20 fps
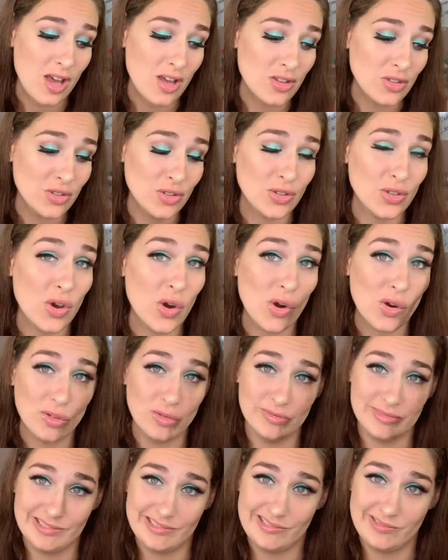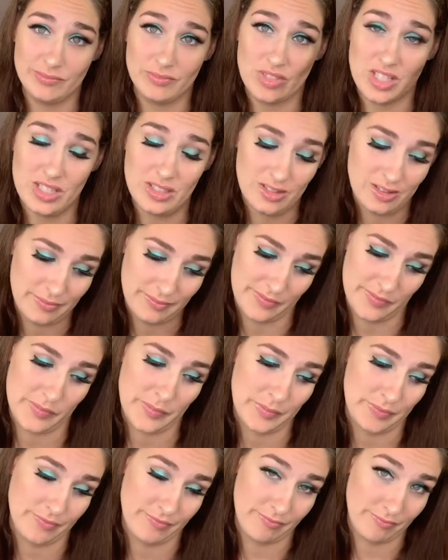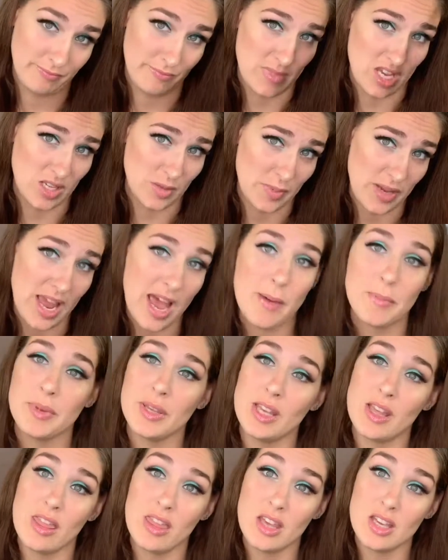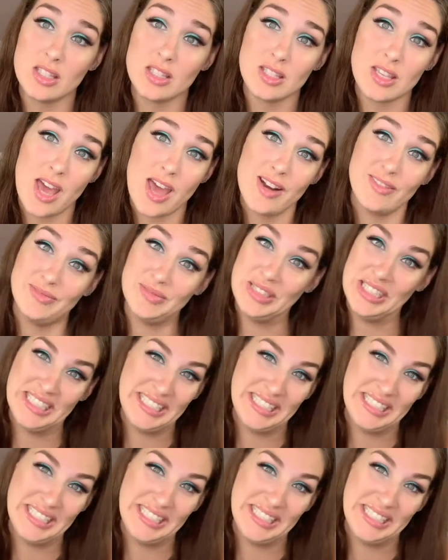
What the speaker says: So this makes me happy on the inside.